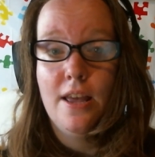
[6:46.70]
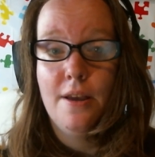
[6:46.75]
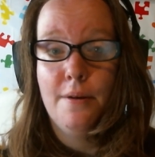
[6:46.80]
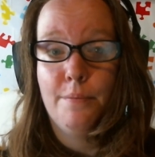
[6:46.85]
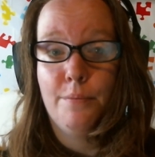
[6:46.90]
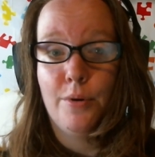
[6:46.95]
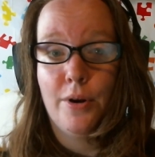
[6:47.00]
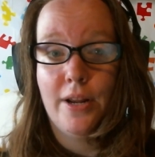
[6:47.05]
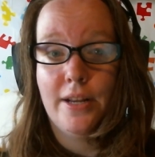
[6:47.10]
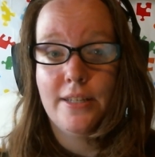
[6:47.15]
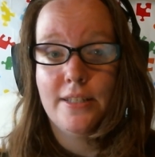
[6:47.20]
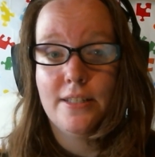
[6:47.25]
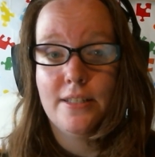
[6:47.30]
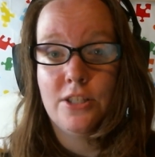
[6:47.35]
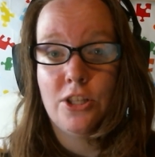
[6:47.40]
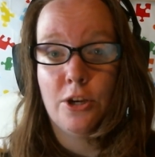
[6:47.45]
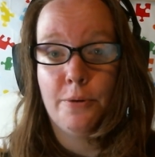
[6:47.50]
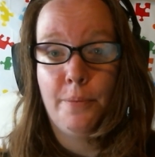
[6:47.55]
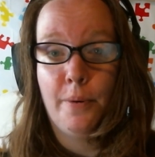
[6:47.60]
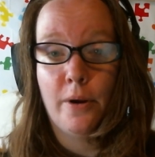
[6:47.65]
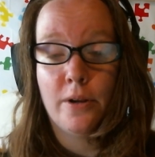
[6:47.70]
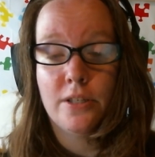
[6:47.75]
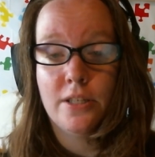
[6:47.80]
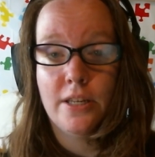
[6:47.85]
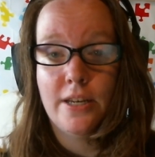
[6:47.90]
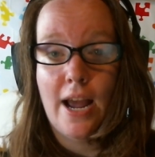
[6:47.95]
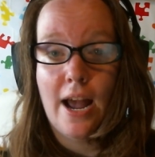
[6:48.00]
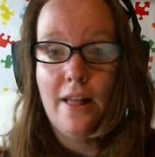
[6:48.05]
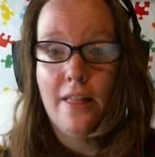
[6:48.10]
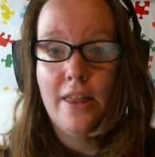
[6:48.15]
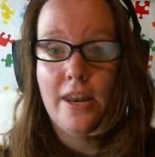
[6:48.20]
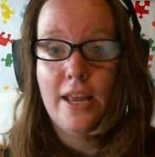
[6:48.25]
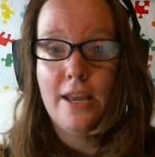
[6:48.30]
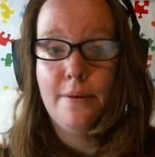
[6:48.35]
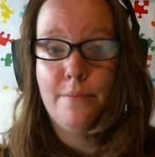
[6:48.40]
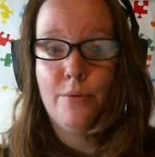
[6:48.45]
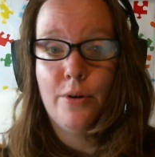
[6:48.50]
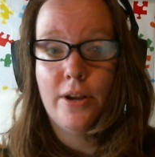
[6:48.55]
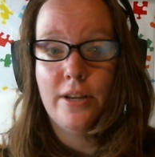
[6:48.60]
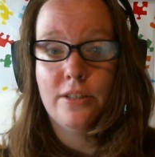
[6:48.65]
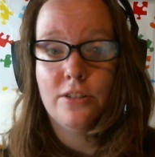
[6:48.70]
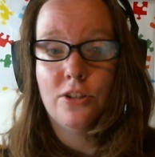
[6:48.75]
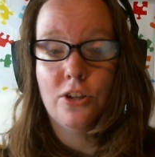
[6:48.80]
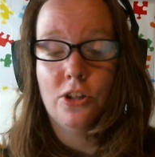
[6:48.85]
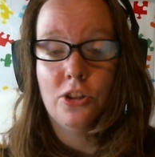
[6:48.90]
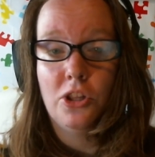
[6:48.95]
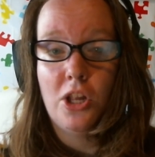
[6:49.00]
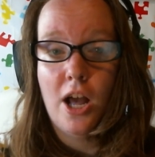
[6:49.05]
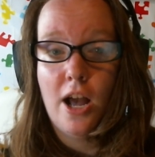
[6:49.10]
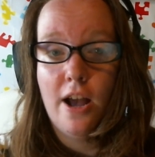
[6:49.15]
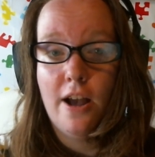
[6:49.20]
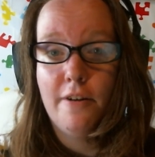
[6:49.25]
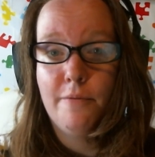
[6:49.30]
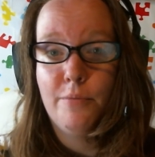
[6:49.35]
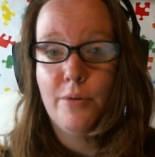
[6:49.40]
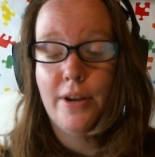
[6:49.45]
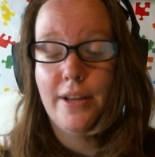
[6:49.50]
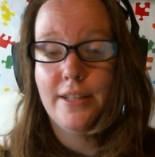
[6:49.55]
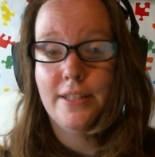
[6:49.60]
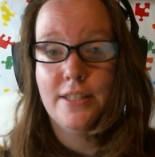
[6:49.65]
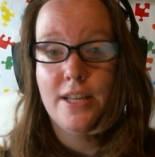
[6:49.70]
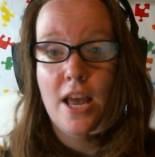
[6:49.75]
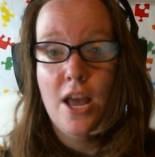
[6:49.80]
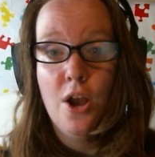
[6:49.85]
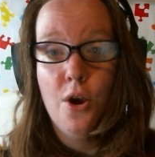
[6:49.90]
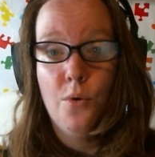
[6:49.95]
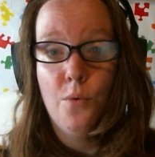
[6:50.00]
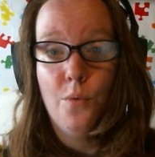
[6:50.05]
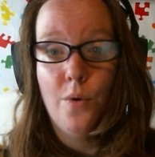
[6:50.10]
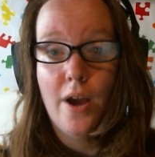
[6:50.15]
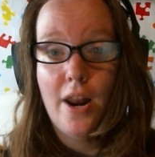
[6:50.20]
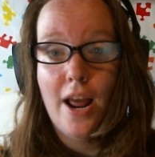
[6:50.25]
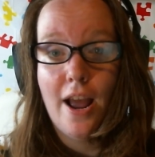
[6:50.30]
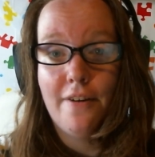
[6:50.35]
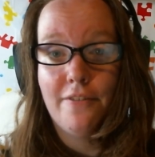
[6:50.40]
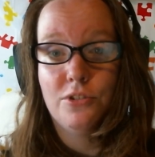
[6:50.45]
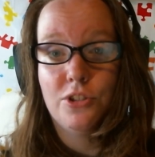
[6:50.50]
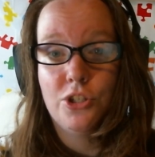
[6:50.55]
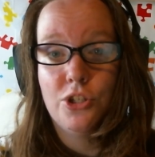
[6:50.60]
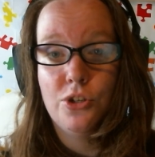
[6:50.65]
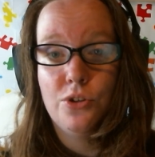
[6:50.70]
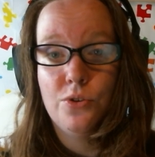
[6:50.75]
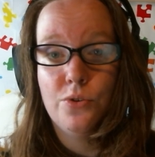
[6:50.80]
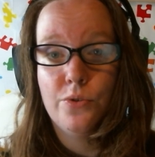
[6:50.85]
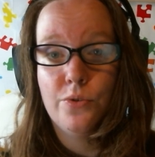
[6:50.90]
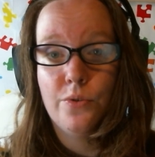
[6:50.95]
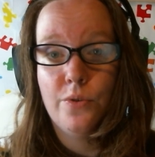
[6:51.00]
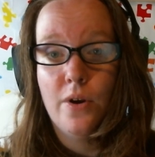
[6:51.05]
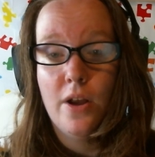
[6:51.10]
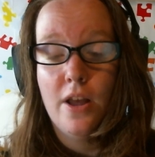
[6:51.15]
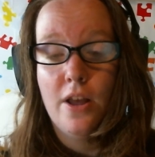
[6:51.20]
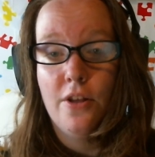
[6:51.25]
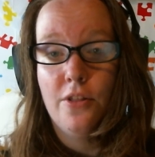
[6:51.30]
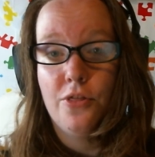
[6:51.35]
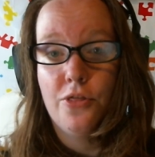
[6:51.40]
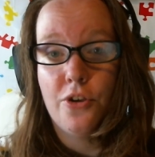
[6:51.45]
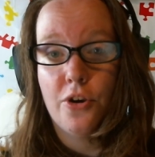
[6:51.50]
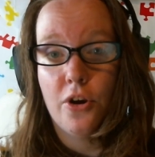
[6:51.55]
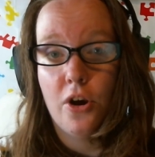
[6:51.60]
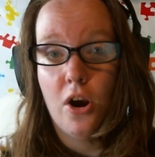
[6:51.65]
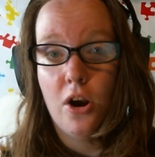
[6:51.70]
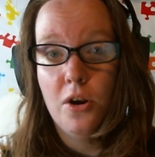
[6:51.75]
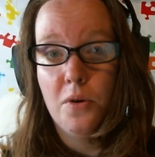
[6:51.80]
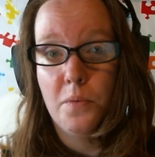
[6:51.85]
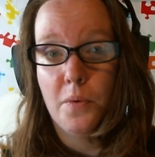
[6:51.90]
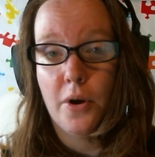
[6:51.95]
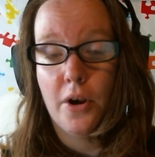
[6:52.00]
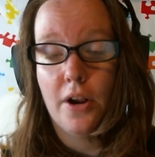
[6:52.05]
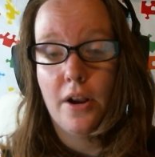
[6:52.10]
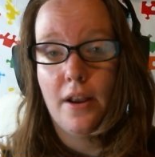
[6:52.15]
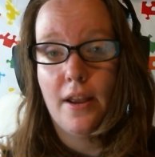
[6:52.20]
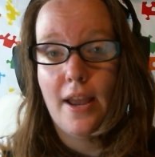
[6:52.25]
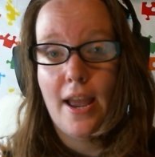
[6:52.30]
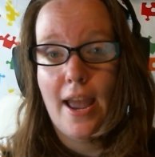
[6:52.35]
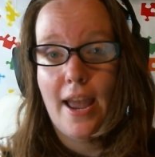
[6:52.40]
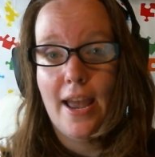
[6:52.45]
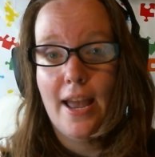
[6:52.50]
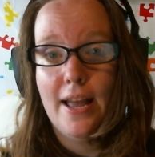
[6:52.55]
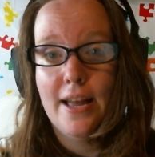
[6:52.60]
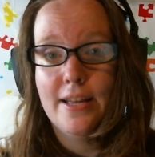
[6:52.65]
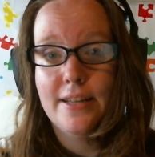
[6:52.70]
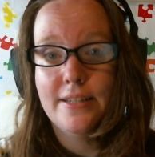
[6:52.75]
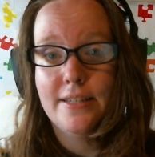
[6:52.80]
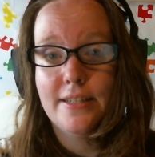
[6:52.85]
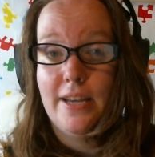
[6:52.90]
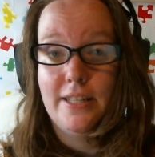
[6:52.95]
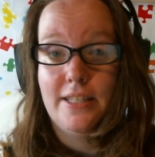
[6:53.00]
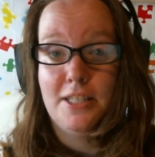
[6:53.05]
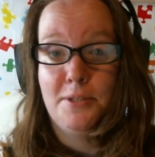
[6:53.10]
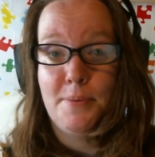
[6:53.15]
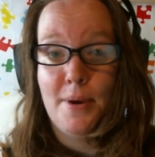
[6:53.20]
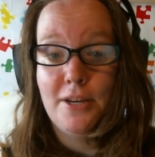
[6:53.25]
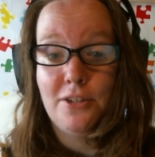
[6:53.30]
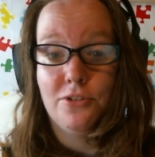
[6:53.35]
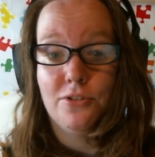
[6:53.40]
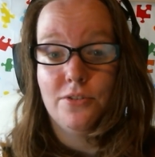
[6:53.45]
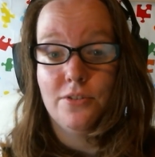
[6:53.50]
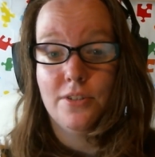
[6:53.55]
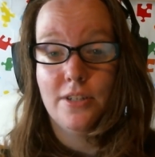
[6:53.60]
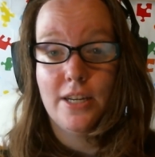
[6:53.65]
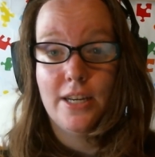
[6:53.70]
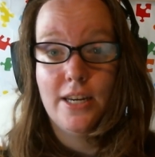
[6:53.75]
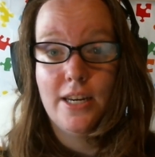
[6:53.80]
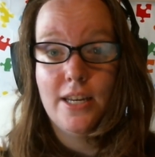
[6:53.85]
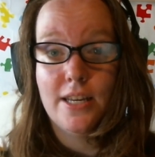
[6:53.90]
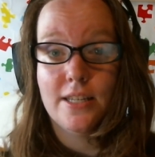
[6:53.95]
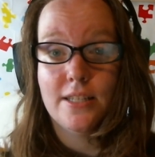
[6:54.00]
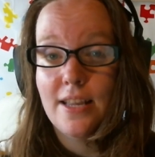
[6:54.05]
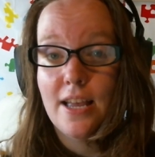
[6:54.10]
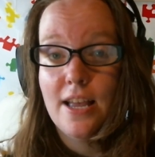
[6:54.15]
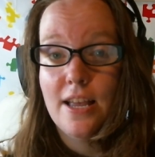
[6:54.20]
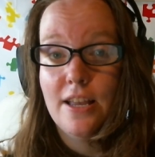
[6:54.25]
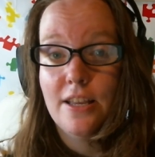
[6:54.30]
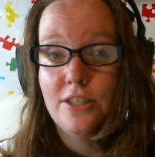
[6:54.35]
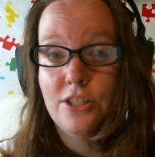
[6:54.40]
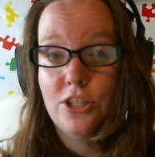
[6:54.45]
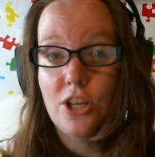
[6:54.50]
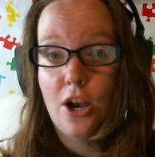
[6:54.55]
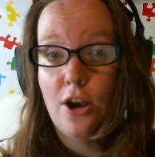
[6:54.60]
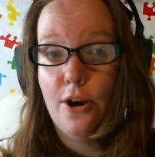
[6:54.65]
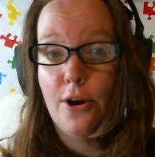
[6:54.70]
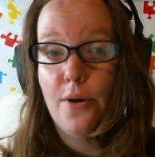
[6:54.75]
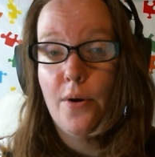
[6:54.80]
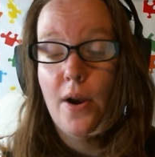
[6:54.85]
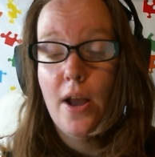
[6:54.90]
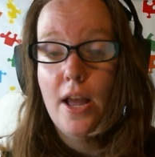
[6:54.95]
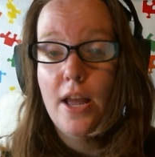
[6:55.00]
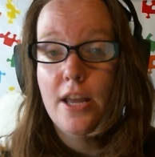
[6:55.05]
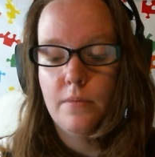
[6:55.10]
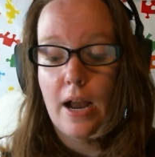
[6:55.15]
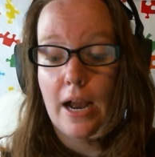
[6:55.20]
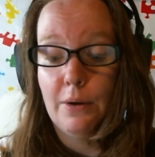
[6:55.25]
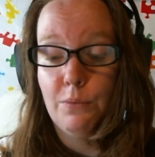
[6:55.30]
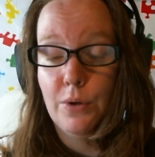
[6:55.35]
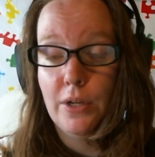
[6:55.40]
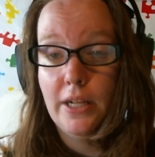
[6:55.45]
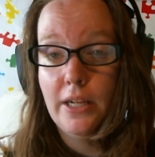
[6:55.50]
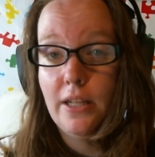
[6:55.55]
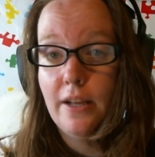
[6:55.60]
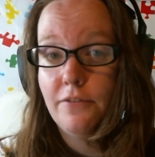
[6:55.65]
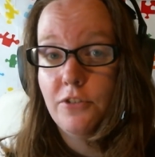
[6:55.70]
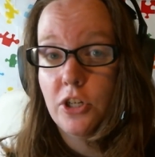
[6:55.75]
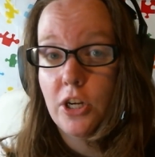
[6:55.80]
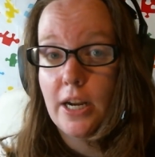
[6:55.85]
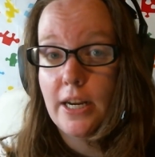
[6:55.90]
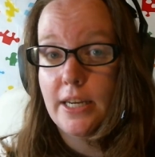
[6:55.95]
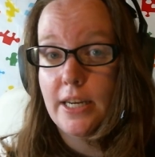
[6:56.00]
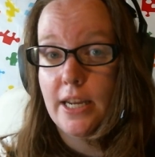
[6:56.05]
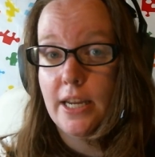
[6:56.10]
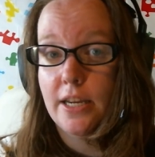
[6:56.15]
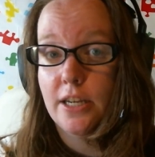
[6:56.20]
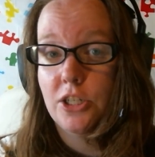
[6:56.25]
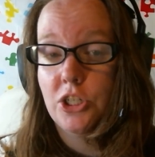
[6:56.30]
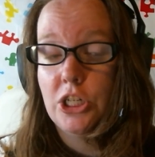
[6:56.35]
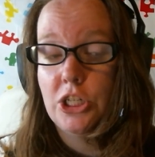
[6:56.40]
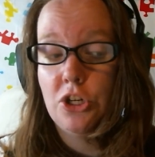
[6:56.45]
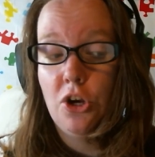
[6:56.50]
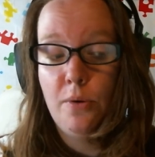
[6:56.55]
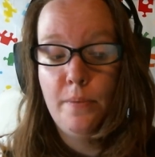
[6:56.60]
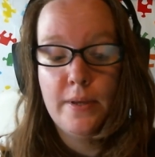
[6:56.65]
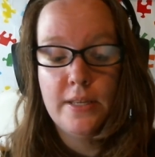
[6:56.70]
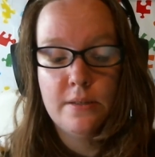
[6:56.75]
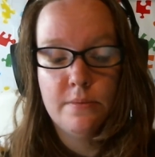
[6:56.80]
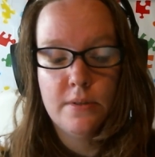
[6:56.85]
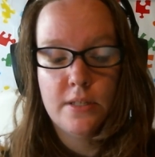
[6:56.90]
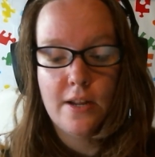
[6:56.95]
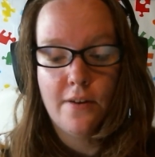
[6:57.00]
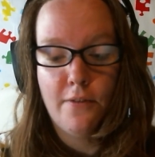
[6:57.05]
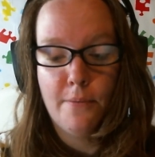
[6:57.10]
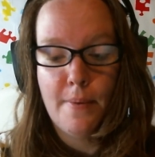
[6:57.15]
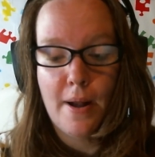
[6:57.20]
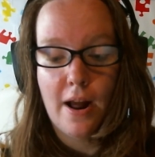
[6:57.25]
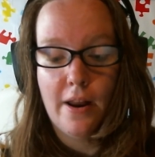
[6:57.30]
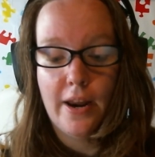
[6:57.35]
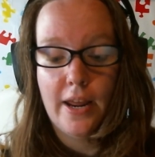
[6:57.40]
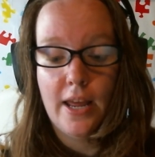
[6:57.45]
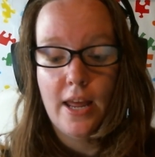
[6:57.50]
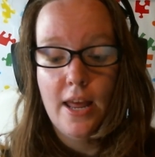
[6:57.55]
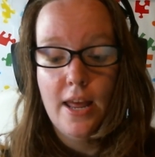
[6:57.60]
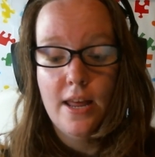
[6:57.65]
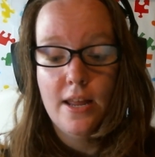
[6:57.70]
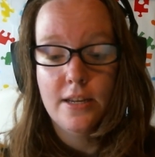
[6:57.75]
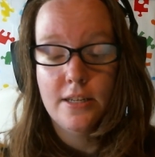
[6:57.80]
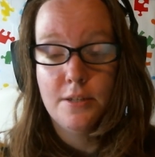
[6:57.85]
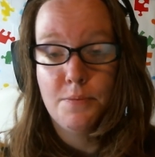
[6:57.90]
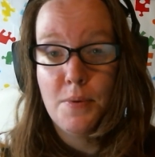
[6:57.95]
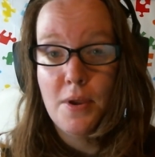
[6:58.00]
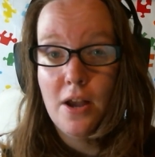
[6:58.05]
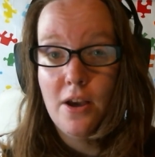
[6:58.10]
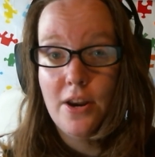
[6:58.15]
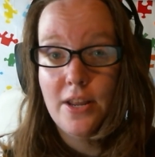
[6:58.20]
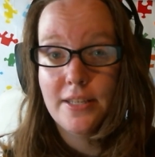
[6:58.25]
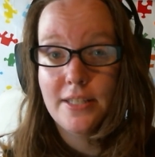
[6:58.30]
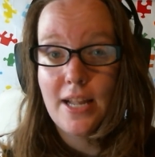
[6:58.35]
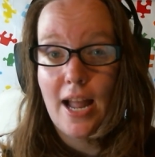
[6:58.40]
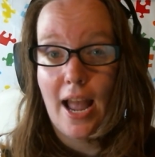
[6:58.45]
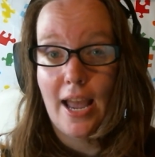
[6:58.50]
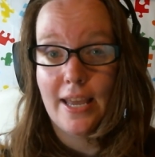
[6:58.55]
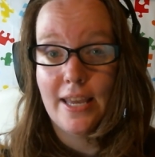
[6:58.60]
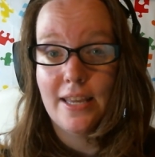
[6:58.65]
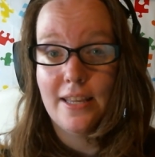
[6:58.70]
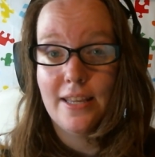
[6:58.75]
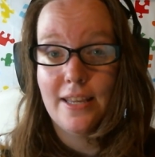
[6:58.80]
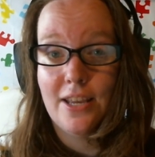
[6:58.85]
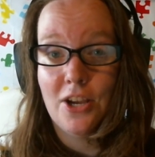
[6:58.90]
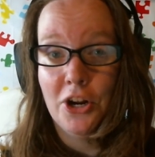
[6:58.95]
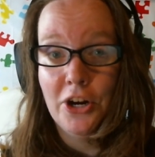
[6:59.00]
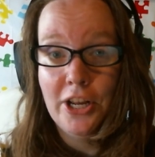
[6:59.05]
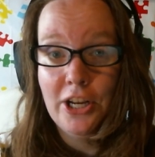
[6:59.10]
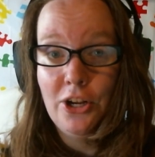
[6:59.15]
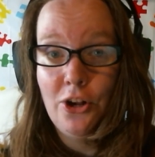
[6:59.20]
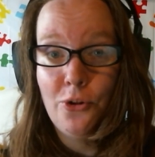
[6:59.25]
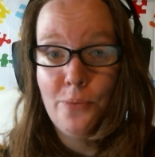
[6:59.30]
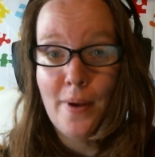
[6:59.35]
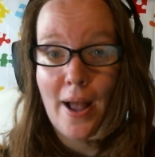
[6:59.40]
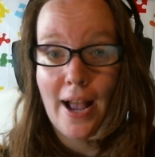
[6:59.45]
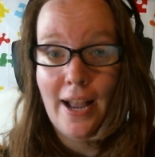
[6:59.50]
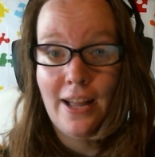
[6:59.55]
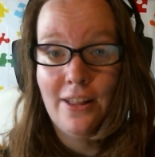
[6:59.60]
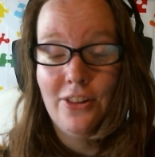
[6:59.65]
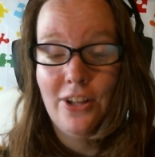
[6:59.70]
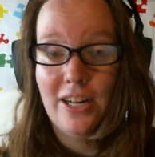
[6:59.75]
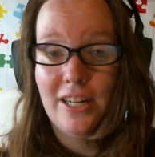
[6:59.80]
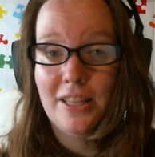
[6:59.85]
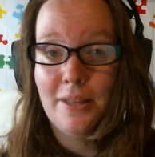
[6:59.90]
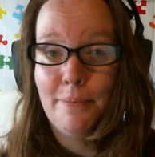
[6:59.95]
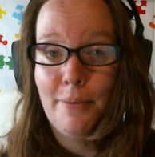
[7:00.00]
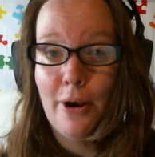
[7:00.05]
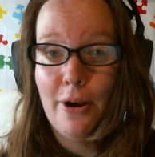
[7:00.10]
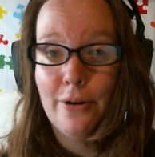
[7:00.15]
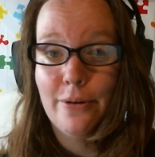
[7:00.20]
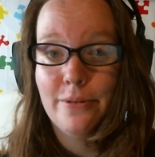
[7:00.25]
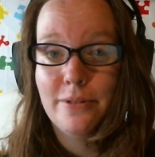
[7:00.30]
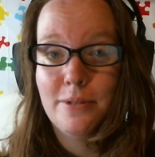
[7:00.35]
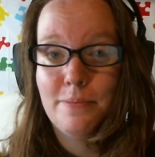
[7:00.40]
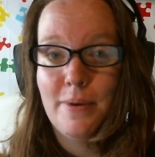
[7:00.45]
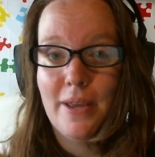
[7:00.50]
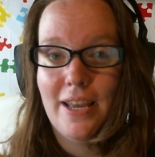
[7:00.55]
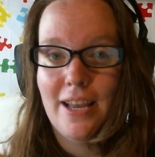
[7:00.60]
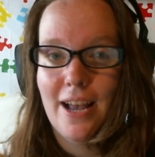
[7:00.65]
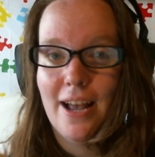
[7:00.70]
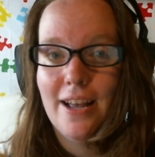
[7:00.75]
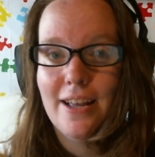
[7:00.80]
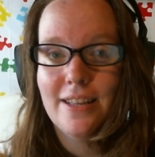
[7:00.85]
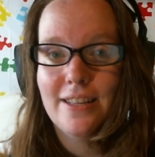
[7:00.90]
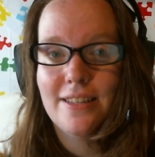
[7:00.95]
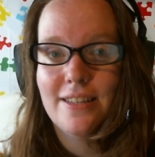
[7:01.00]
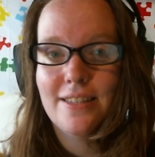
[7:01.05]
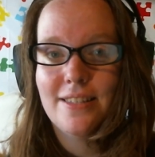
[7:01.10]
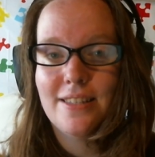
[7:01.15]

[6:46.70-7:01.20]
brings their personality, brings their love, brings whatever to their artwork, and it's special. It is. So I really loved her idea. She told me some stuff about it. To be honest, I couldn't go back and look at the post because